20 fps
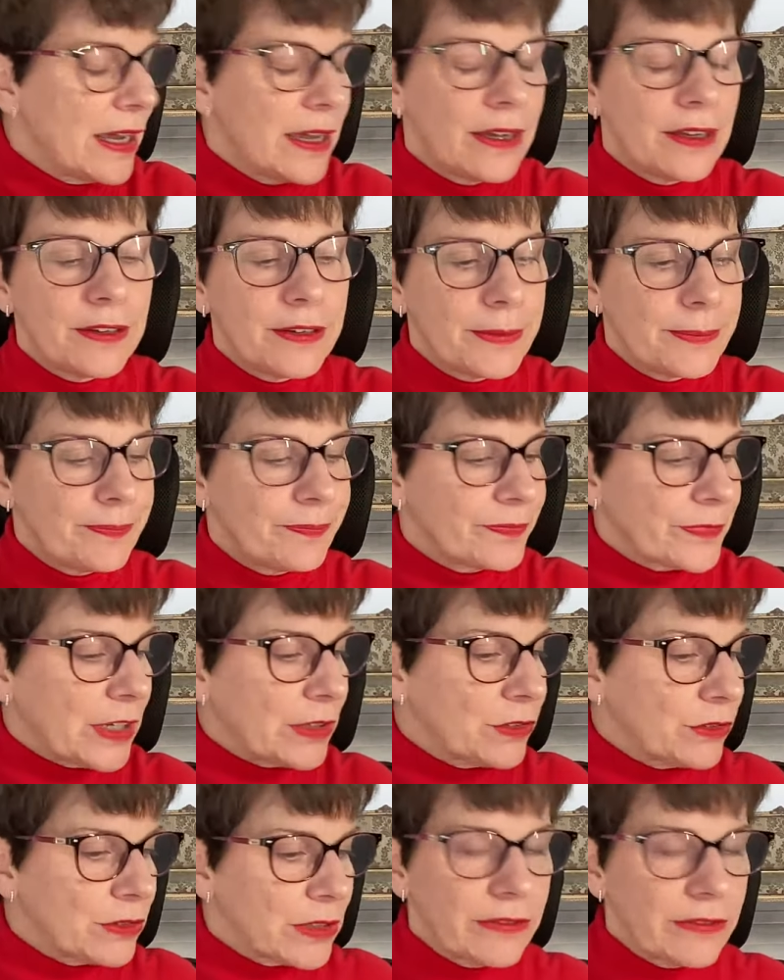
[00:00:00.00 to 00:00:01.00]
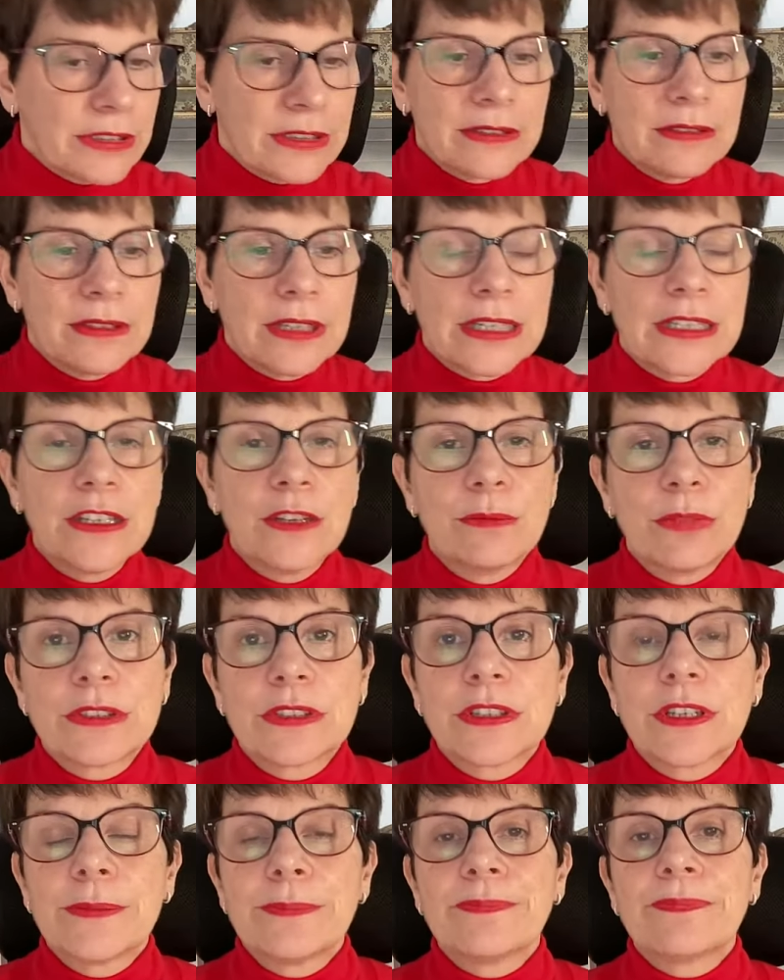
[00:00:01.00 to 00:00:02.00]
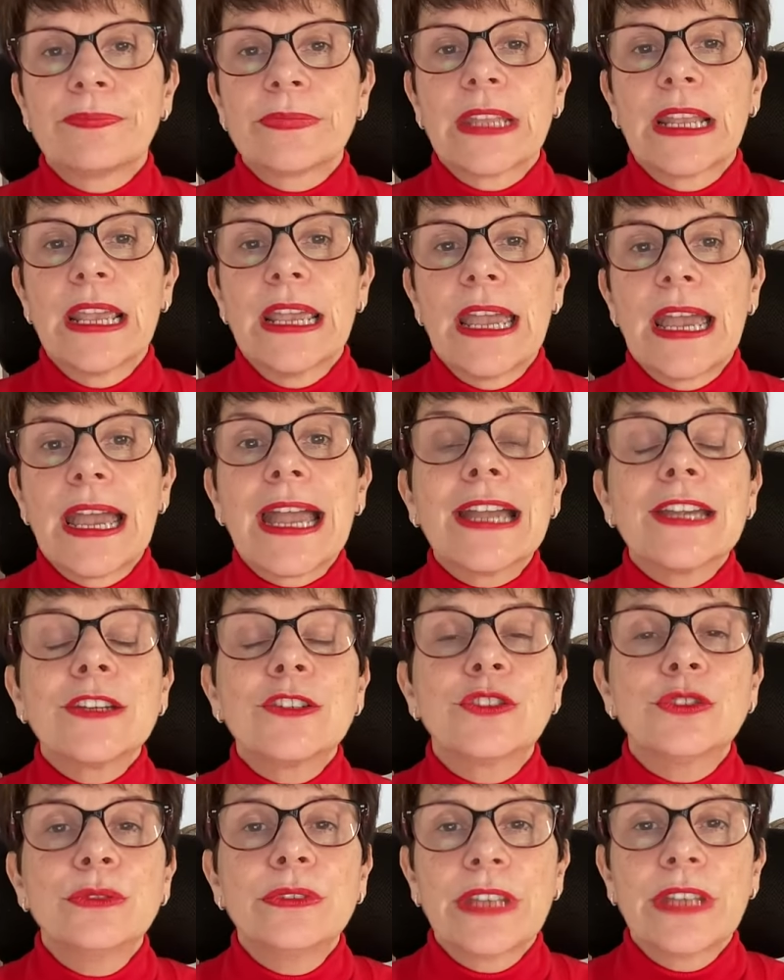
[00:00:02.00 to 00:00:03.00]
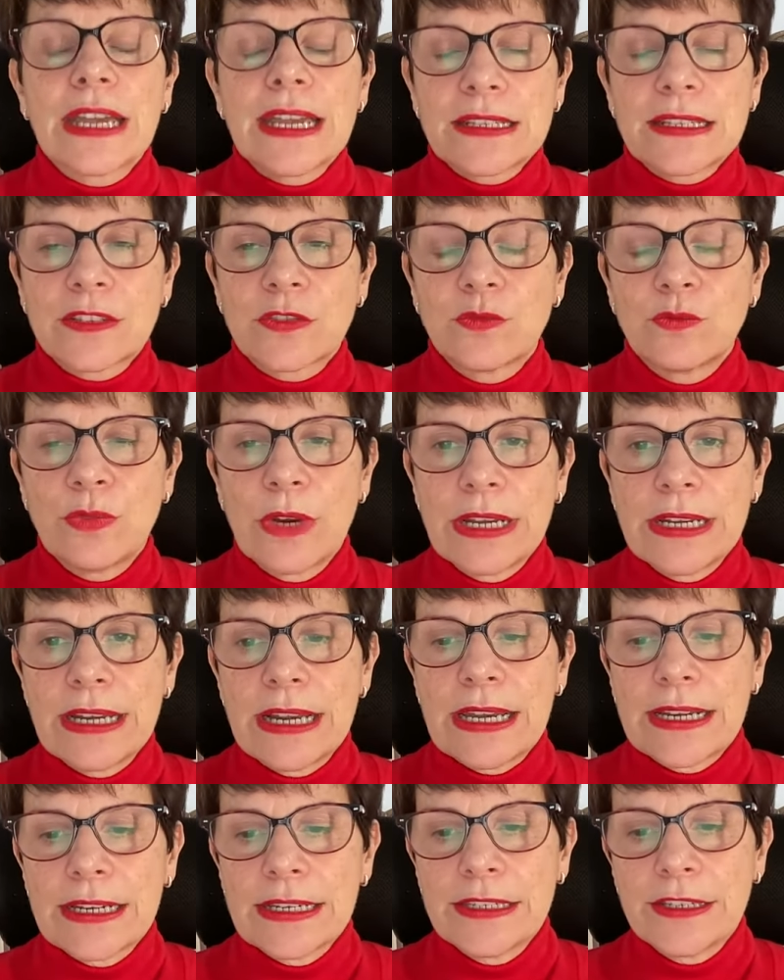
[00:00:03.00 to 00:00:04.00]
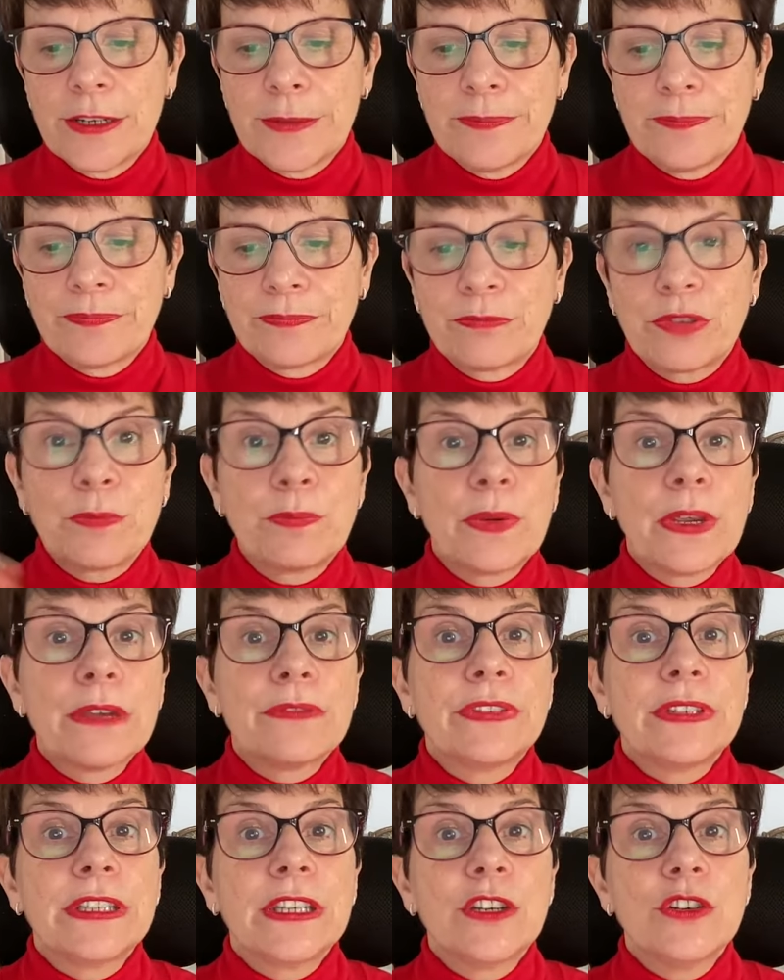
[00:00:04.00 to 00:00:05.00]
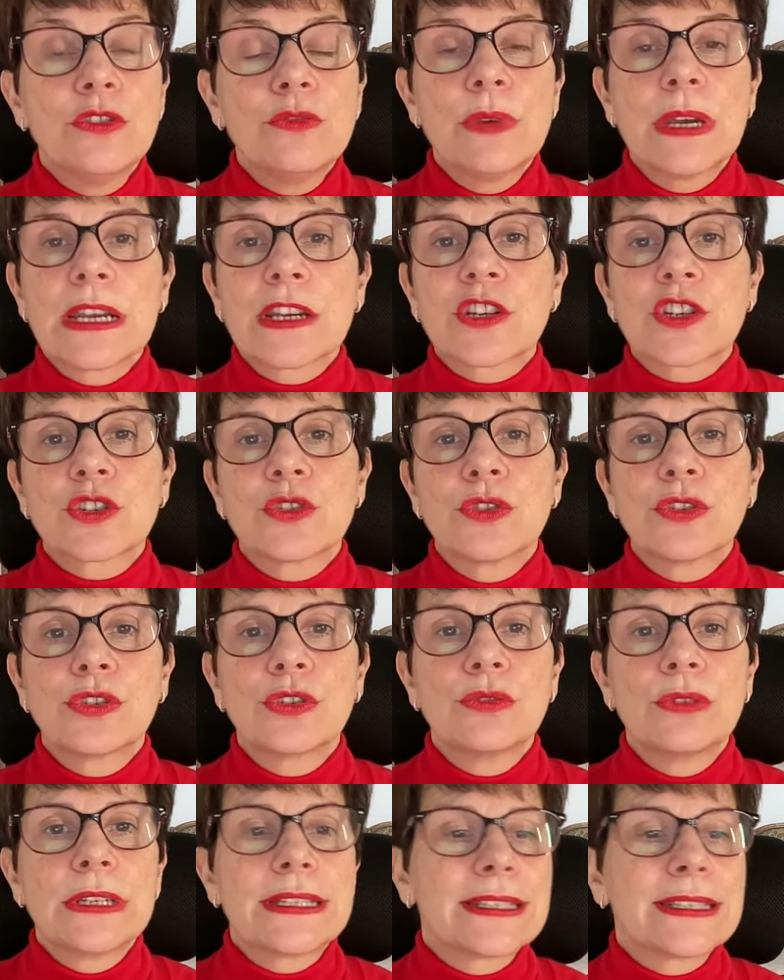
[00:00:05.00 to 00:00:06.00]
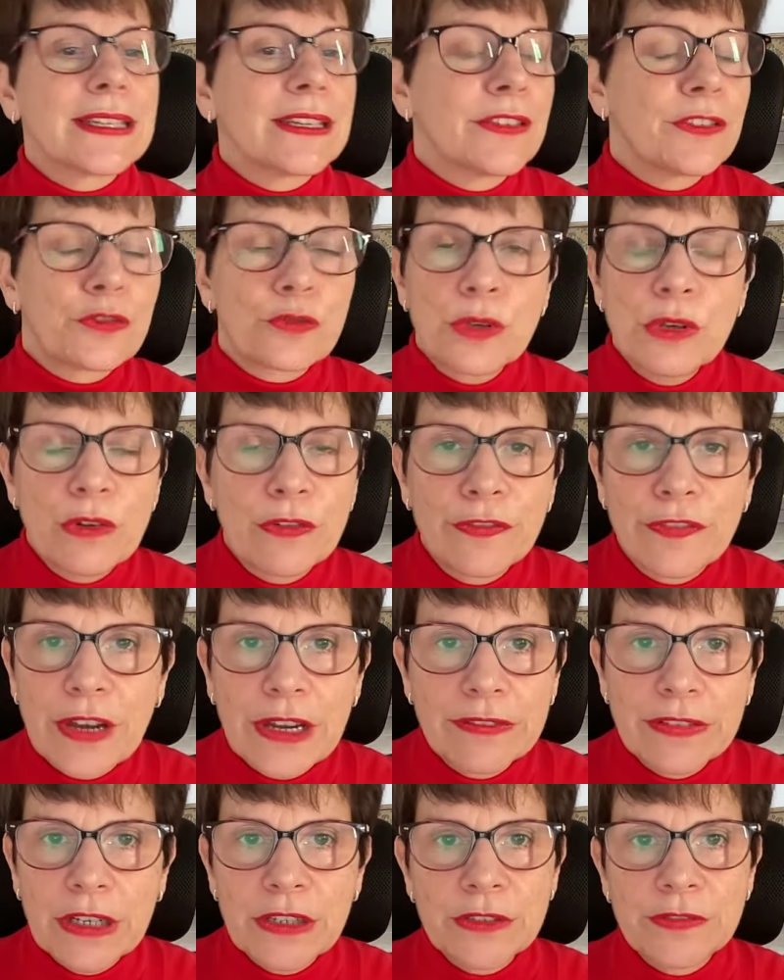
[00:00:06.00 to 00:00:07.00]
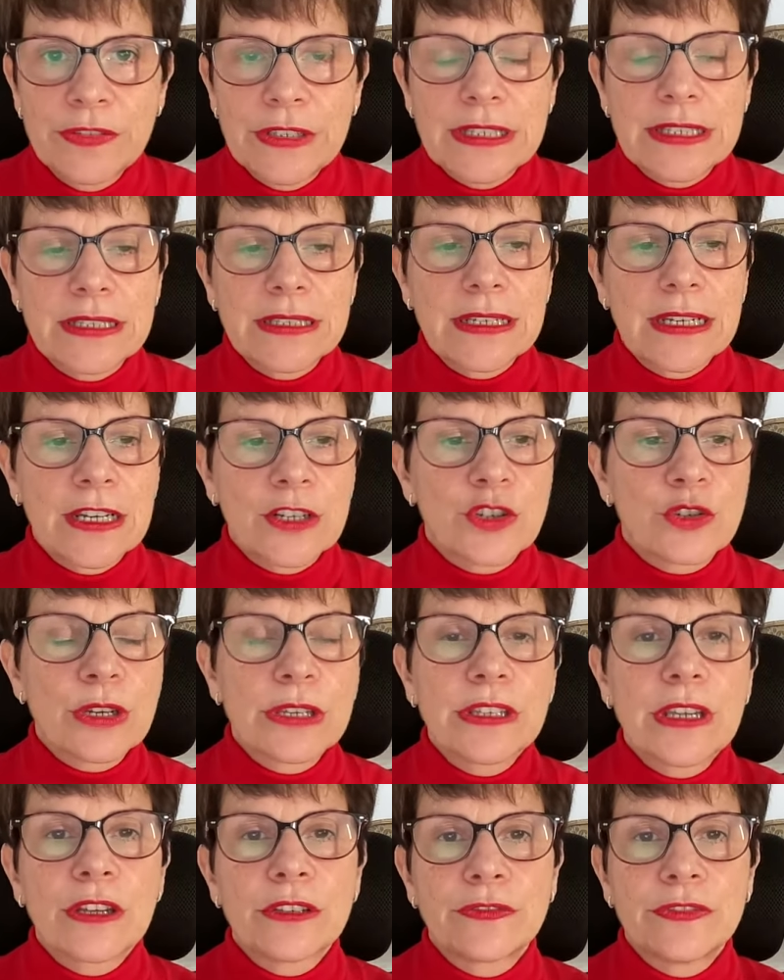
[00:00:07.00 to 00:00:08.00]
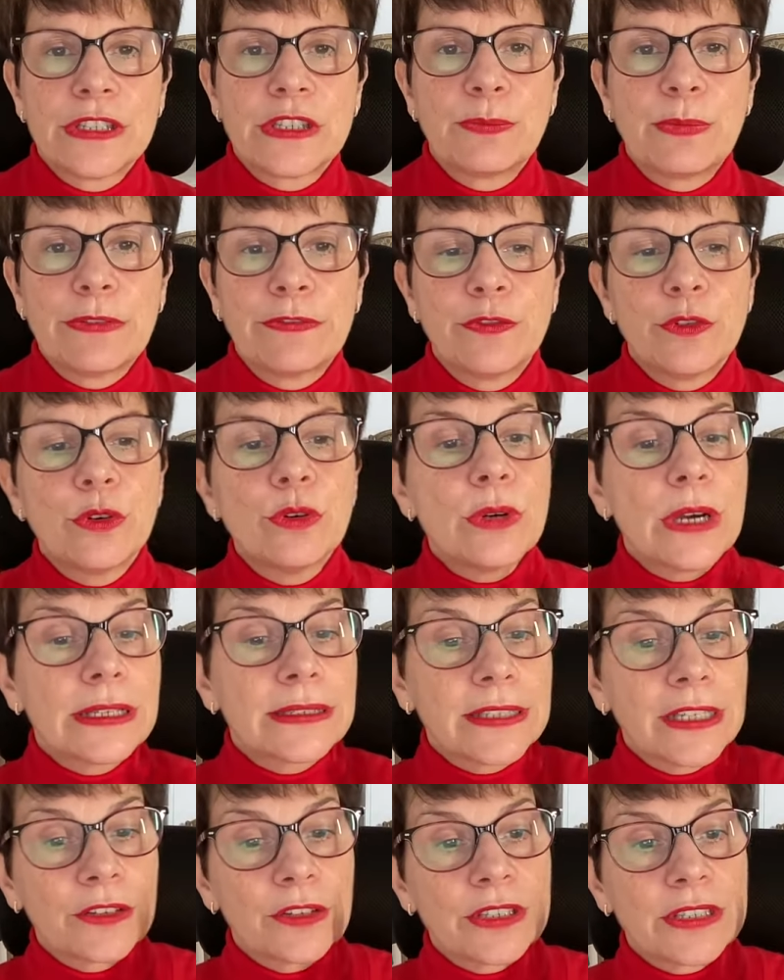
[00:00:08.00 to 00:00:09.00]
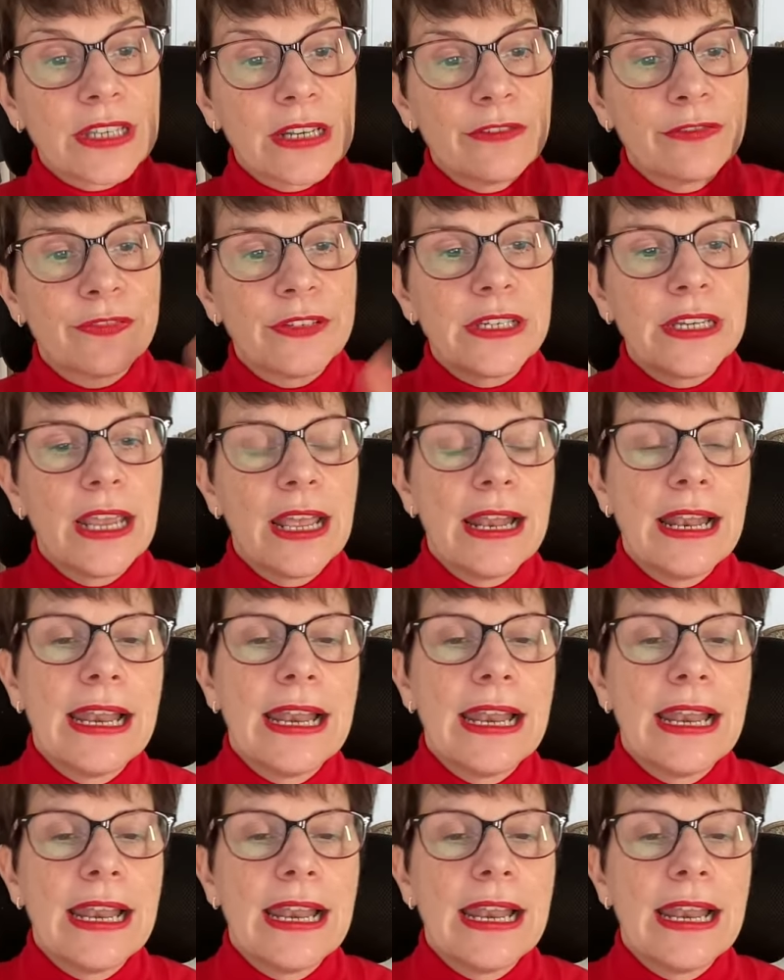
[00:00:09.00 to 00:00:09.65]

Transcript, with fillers: Um, I don't have it here, but um, I do that when I um, prepare video where I show you, let's say, three or five outfits. I try the outfits before, I take a selfie